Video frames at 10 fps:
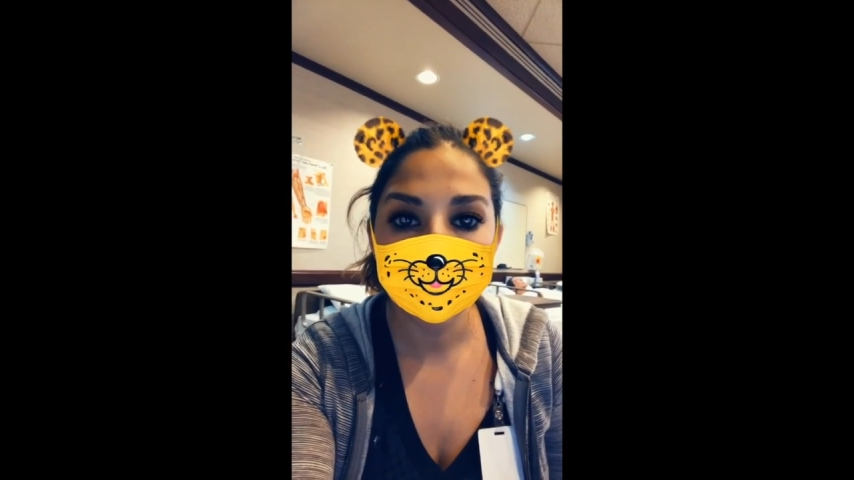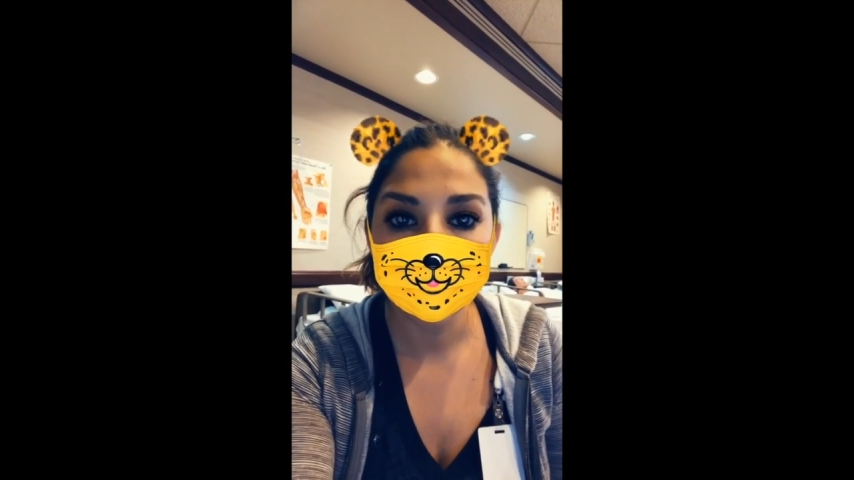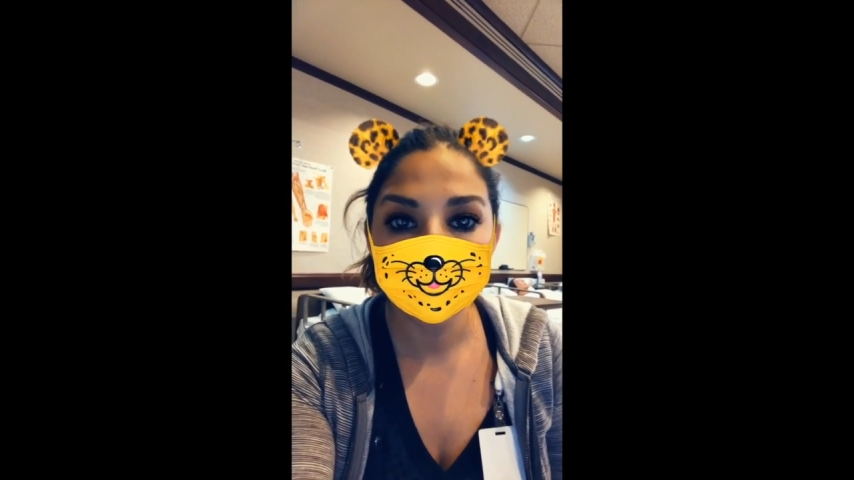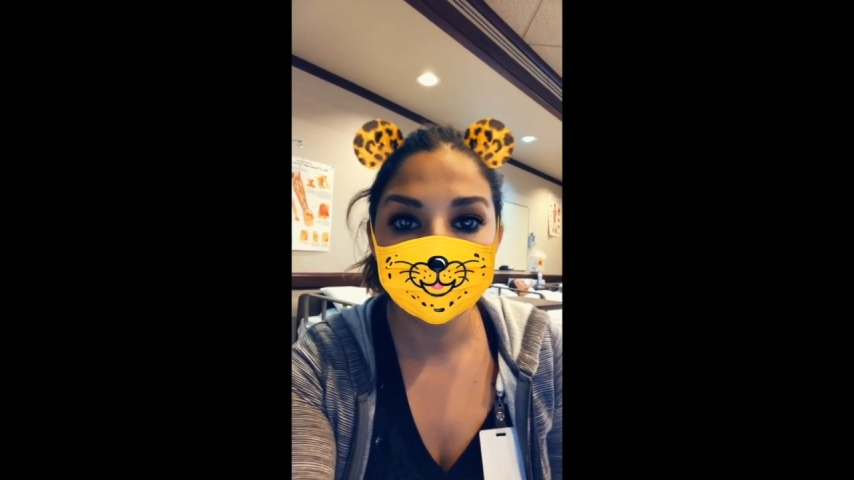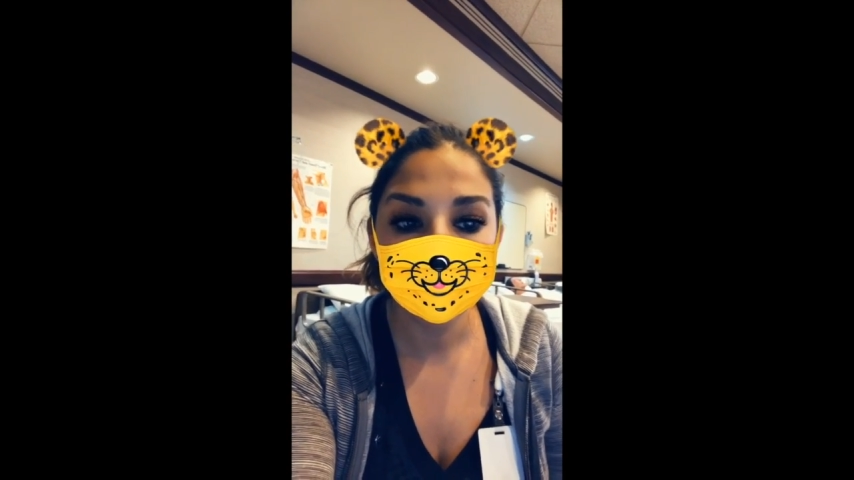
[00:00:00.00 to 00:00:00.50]

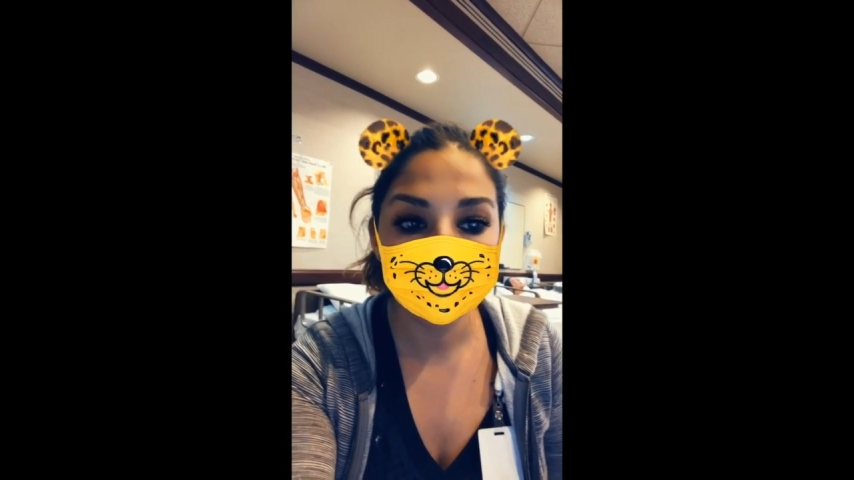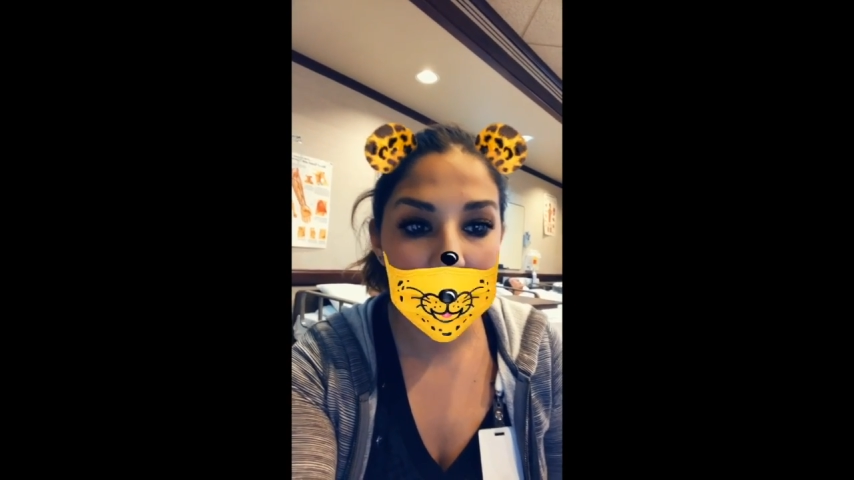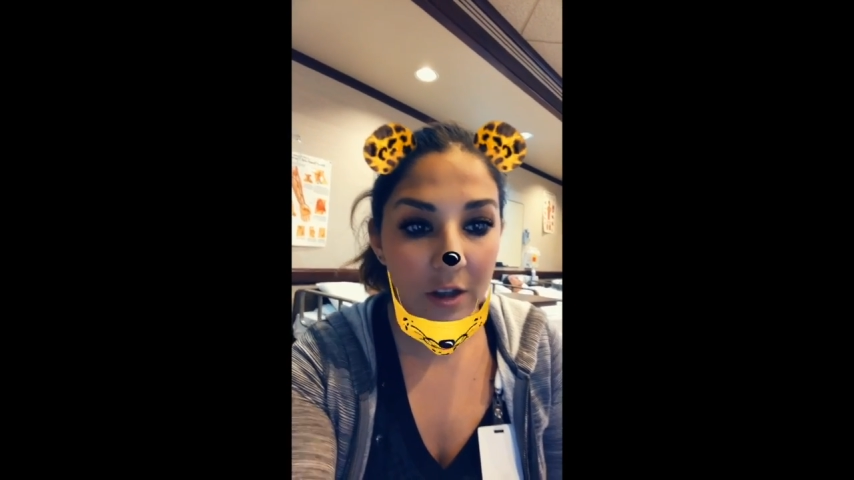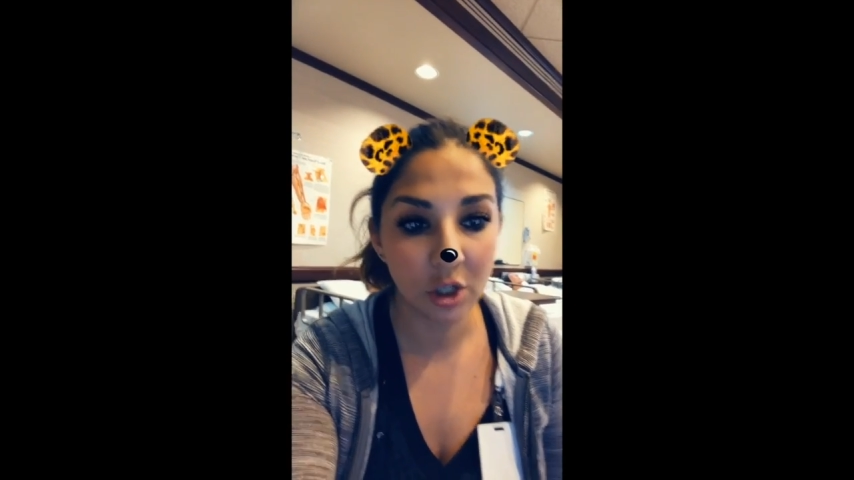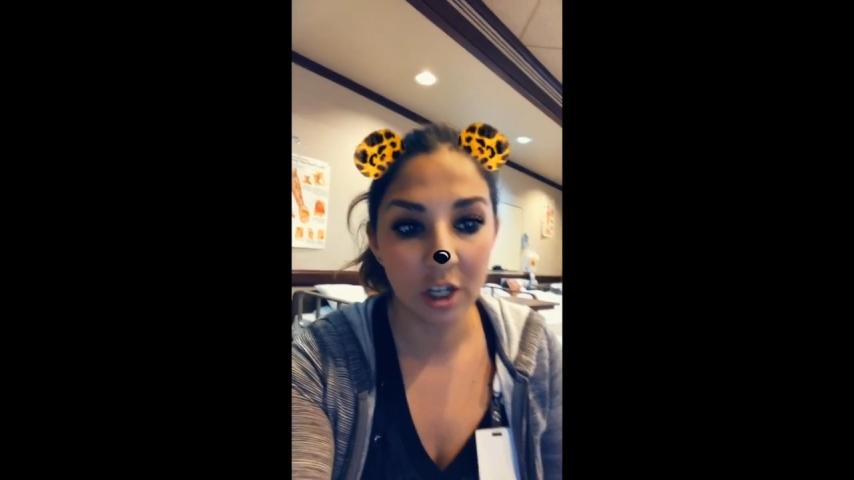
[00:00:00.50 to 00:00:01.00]
signs of
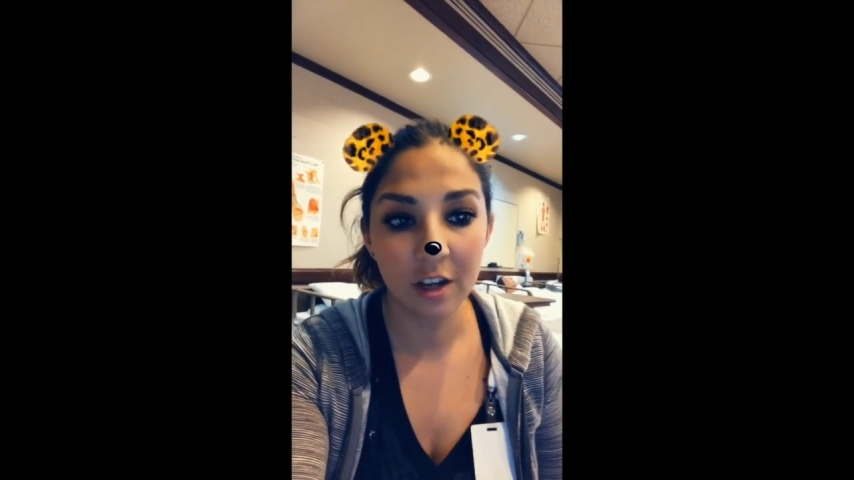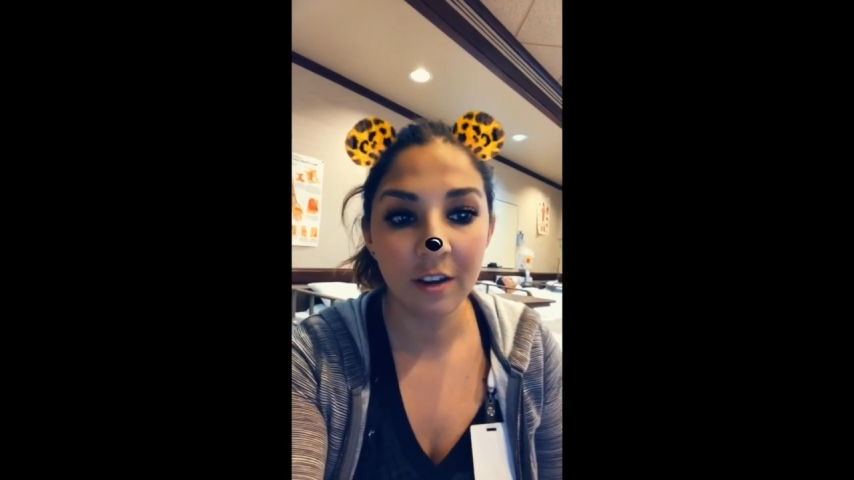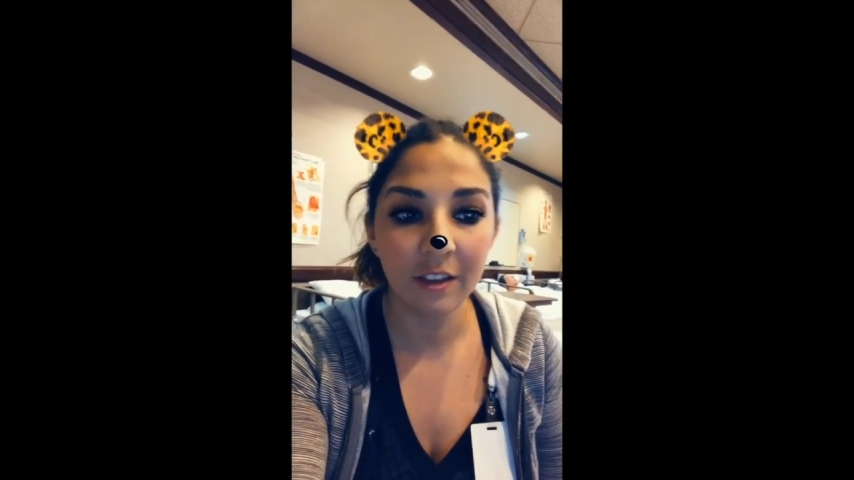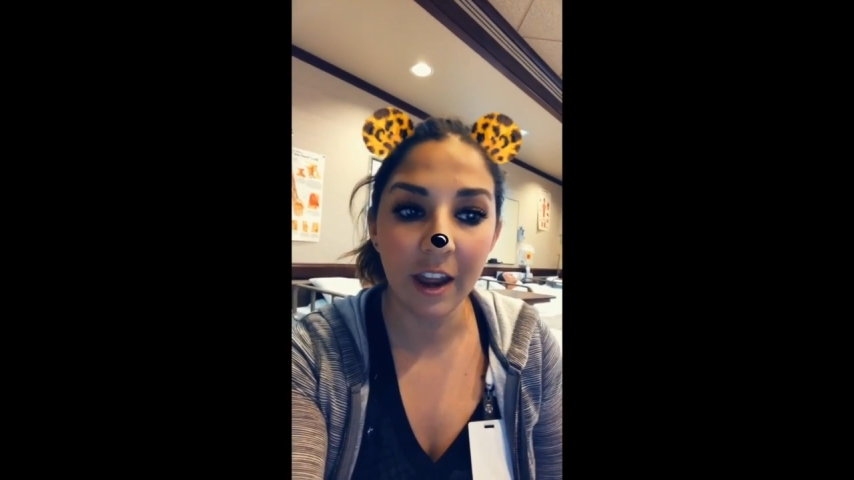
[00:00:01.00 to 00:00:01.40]
infection,